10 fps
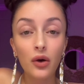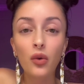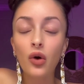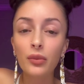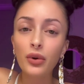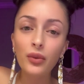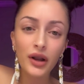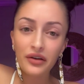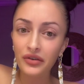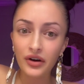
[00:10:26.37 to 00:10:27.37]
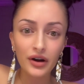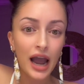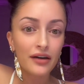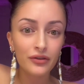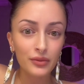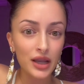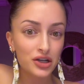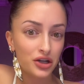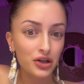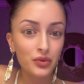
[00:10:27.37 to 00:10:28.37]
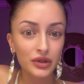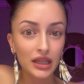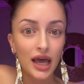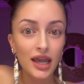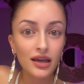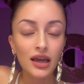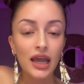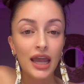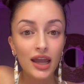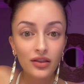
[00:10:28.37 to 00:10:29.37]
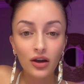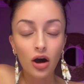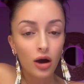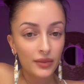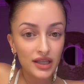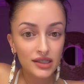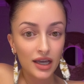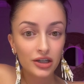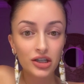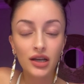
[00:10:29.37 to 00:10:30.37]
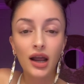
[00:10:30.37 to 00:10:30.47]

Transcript: or put whatever affirmation you would like in the comment section.